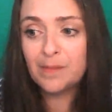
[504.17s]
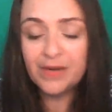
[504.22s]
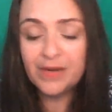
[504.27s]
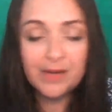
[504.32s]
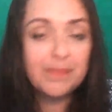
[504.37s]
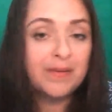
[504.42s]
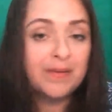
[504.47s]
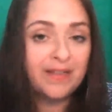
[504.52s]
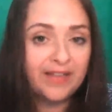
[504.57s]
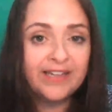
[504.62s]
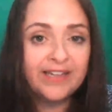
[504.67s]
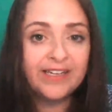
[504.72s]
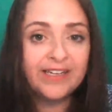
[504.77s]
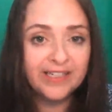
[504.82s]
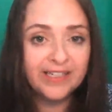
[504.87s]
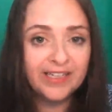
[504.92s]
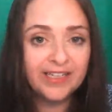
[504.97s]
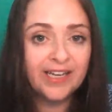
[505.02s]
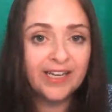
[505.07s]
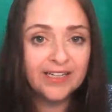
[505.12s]

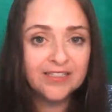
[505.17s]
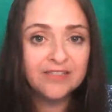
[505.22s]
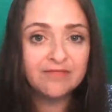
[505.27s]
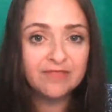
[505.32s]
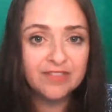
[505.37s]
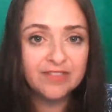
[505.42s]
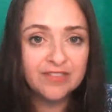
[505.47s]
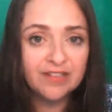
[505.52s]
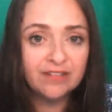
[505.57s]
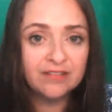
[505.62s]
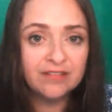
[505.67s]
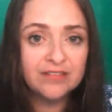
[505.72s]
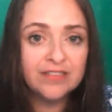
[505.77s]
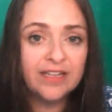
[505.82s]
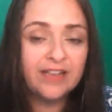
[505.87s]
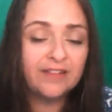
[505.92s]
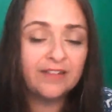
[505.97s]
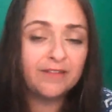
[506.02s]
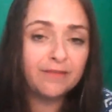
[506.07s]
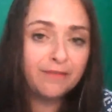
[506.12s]
manipulating an election result
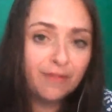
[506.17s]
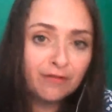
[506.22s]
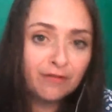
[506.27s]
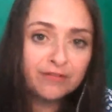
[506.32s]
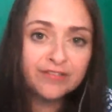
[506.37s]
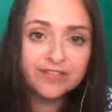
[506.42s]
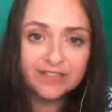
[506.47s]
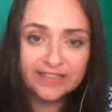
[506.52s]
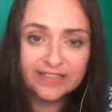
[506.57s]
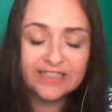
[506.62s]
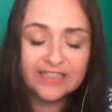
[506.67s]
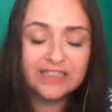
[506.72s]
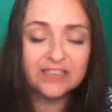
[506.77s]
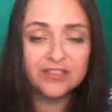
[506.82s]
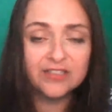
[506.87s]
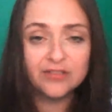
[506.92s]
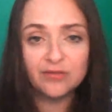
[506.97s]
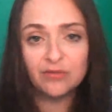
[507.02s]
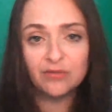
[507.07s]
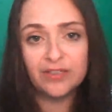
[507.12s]
and falsely
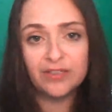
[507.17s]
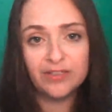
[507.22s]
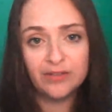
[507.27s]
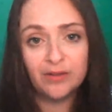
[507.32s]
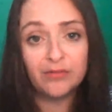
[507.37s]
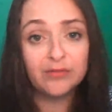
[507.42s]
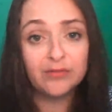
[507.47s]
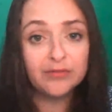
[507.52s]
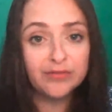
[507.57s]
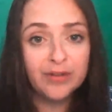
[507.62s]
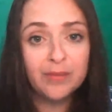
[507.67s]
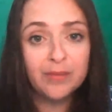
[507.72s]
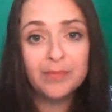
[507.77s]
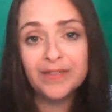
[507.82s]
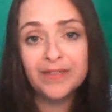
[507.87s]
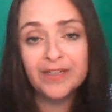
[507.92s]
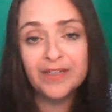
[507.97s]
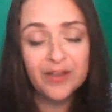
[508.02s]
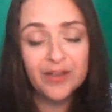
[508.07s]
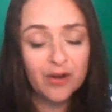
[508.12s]
installing Donald
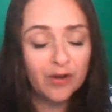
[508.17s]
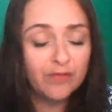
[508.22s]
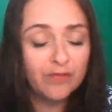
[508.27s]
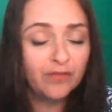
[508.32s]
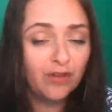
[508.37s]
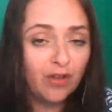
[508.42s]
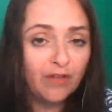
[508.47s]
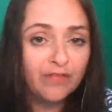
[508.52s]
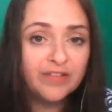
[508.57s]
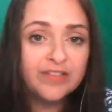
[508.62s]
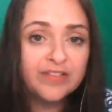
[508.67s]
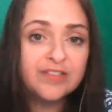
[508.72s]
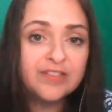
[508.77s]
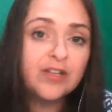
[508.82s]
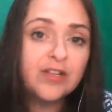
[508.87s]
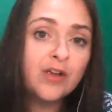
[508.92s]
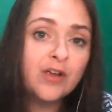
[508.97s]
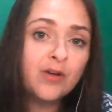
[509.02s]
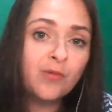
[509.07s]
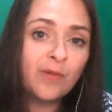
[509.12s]
Trump into the Oval
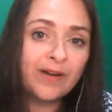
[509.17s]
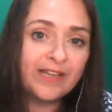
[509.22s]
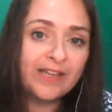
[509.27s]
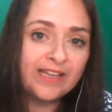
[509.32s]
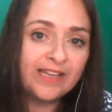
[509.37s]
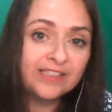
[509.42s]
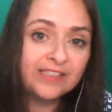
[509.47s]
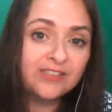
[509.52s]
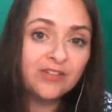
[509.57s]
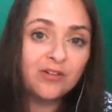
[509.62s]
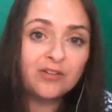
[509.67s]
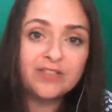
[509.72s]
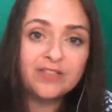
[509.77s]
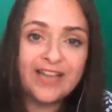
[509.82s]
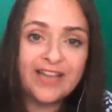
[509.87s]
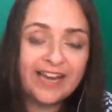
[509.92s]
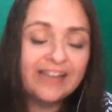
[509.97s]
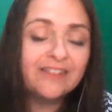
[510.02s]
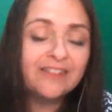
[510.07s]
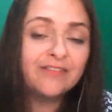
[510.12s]
Office when he had not
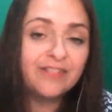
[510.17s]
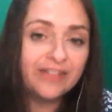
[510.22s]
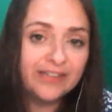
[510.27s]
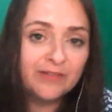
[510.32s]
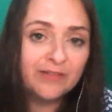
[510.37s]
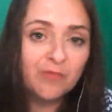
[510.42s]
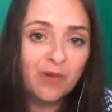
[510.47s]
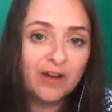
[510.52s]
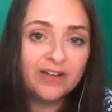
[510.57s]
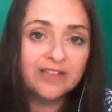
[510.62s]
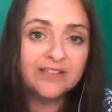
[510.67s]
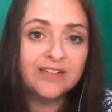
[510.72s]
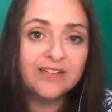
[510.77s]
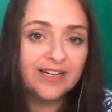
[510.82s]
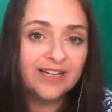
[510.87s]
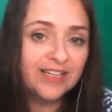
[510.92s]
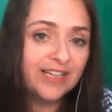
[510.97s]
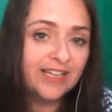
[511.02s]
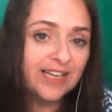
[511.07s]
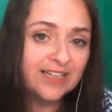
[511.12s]
gainfully won
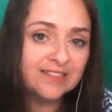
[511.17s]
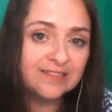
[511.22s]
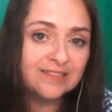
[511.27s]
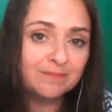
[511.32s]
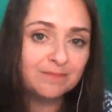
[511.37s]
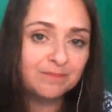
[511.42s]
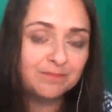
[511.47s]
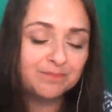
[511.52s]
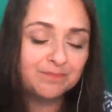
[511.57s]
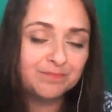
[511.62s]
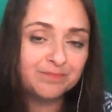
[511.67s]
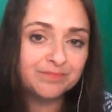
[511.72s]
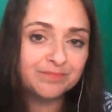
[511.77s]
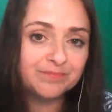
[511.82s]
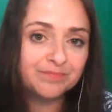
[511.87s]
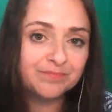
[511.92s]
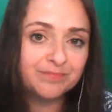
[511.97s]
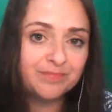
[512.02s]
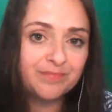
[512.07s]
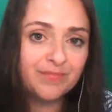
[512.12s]
an election.
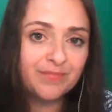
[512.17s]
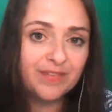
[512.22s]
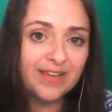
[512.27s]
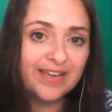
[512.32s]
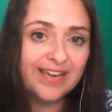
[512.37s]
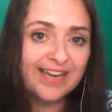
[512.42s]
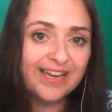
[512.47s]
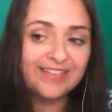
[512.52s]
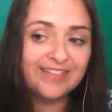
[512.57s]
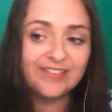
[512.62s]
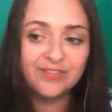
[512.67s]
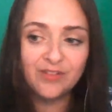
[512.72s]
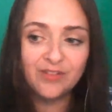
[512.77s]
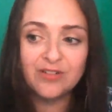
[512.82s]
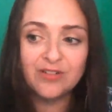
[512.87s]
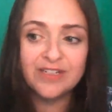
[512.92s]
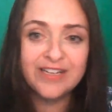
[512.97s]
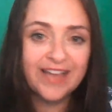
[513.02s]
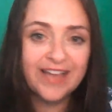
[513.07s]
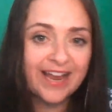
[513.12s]
It's
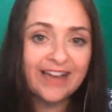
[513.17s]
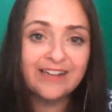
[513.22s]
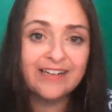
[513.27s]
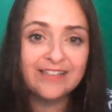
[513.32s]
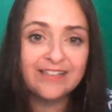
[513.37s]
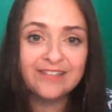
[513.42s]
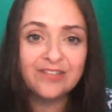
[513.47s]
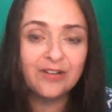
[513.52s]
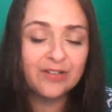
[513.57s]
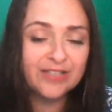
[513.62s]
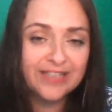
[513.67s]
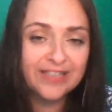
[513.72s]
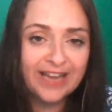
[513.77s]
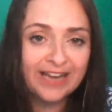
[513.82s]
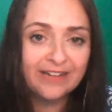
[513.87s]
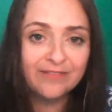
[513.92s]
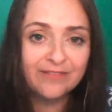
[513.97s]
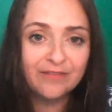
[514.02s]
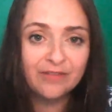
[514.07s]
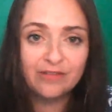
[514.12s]
not a
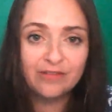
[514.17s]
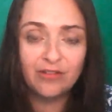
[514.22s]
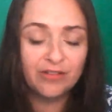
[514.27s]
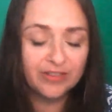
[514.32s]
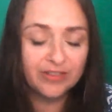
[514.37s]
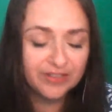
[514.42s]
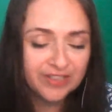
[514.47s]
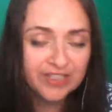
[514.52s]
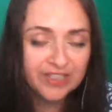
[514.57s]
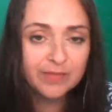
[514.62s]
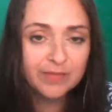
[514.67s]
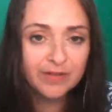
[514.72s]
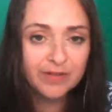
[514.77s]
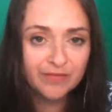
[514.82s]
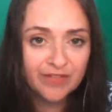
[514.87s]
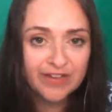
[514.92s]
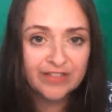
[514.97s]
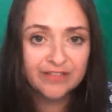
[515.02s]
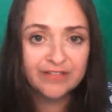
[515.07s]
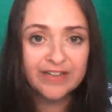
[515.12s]
gainful or legitimate
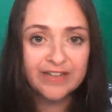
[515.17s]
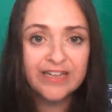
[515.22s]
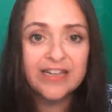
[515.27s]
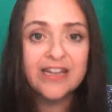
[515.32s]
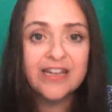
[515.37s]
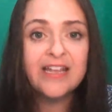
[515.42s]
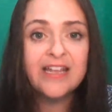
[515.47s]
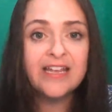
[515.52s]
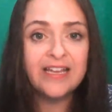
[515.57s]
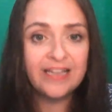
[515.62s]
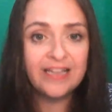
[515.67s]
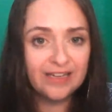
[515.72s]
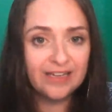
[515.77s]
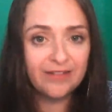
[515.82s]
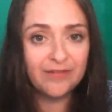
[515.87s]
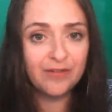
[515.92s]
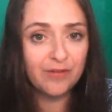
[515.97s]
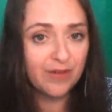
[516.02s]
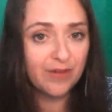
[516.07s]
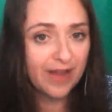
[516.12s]
victory
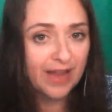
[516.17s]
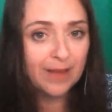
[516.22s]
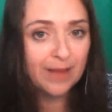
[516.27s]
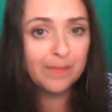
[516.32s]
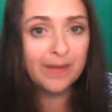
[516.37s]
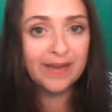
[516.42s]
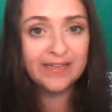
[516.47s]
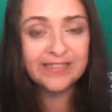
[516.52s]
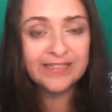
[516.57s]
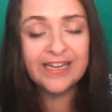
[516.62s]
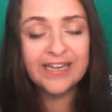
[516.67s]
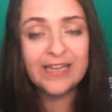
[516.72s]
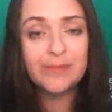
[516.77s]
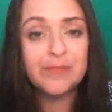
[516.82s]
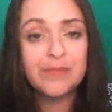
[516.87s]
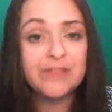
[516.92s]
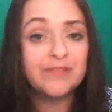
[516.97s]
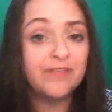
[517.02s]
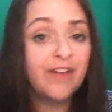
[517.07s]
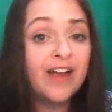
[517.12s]
if your campaign
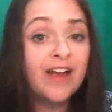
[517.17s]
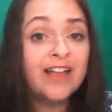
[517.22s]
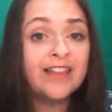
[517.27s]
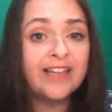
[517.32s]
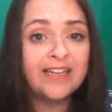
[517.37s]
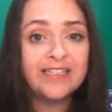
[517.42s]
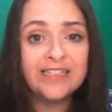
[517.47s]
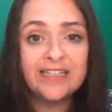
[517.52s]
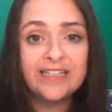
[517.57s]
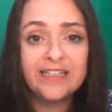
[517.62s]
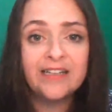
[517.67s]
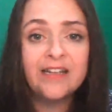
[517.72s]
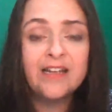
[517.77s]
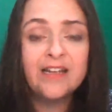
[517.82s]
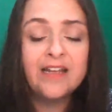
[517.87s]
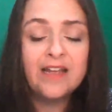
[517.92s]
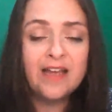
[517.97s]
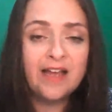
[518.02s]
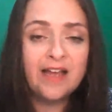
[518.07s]
team is violating